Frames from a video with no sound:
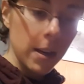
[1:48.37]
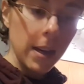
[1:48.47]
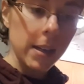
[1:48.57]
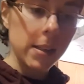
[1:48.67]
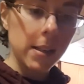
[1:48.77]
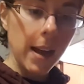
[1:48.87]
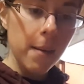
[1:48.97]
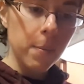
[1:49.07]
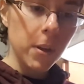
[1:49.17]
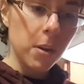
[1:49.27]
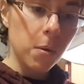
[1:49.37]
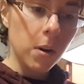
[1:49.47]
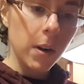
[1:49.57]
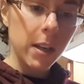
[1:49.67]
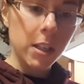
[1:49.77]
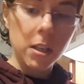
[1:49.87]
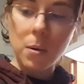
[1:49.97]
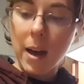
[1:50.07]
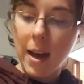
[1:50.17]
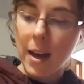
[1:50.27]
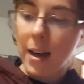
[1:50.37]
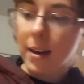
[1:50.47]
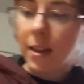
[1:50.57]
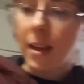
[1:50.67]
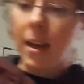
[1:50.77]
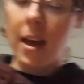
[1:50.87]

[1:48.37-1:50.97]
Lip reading: Next step, you are going to add the